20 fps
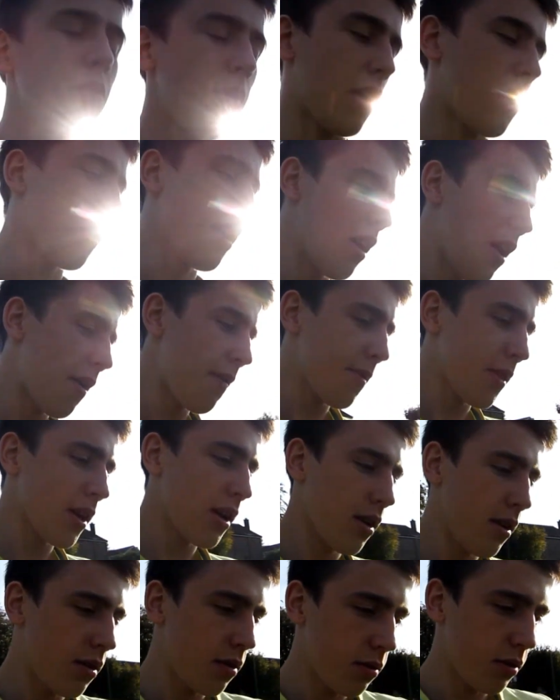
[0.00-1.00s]
we?
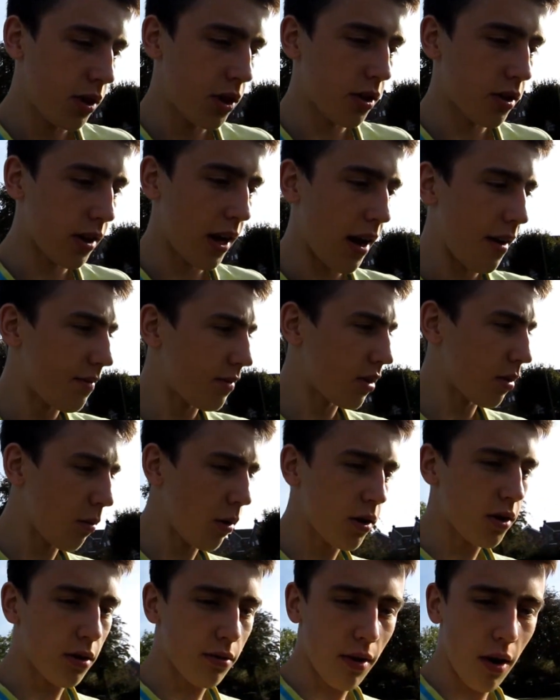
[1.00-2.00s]
We'd just get
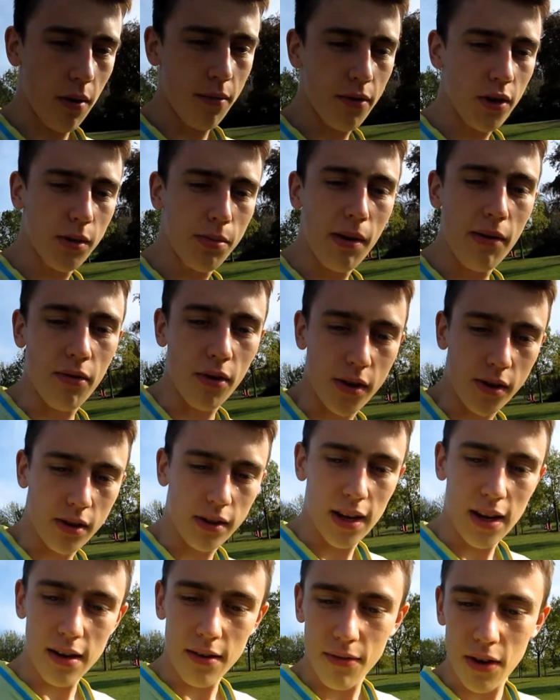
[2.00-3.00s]
someone to throw a frisbee for us
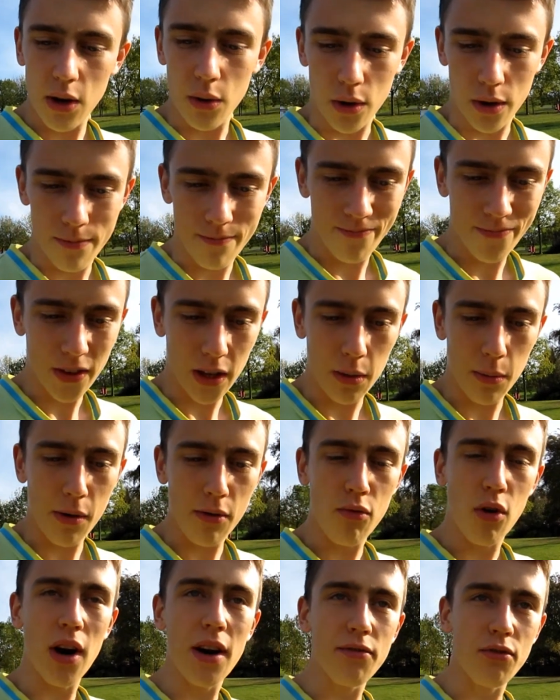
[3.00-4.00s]
down the field, and then
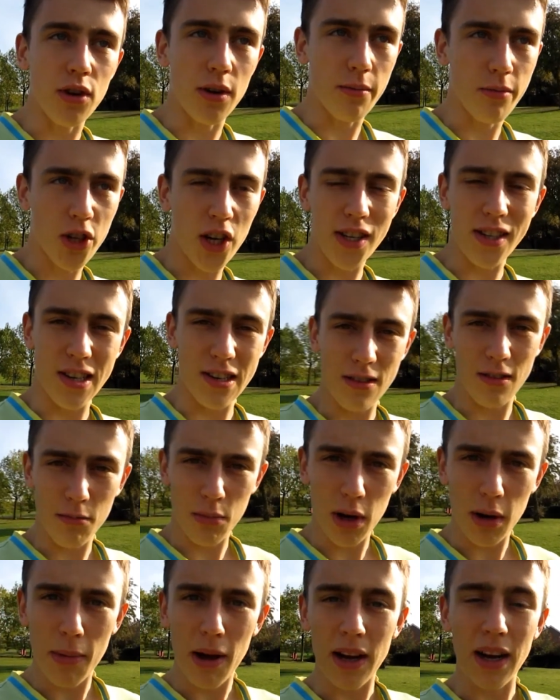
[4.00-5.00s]
we'd run after it, chase it,
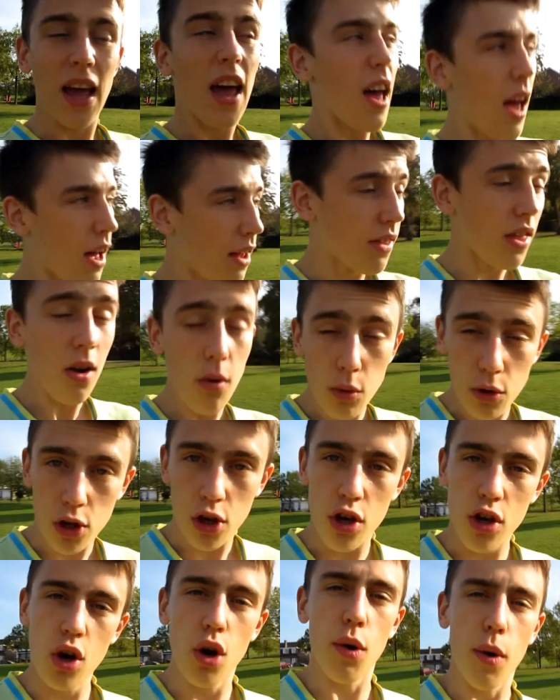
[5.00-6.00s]
bring it back. That would
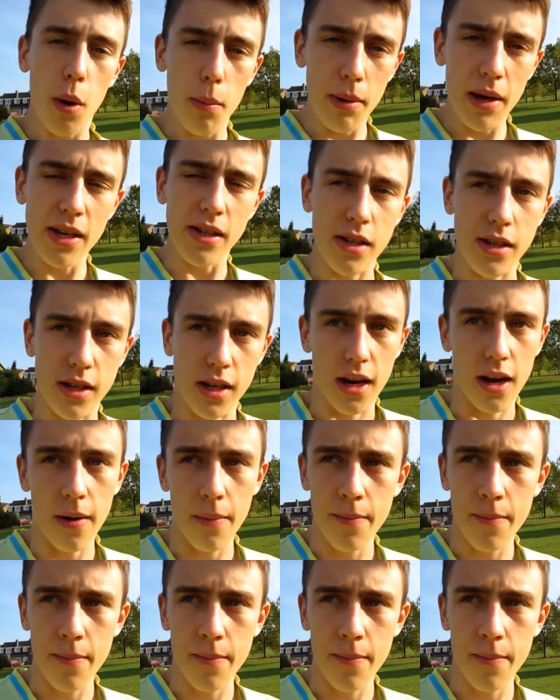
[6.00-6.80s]
cure obesity.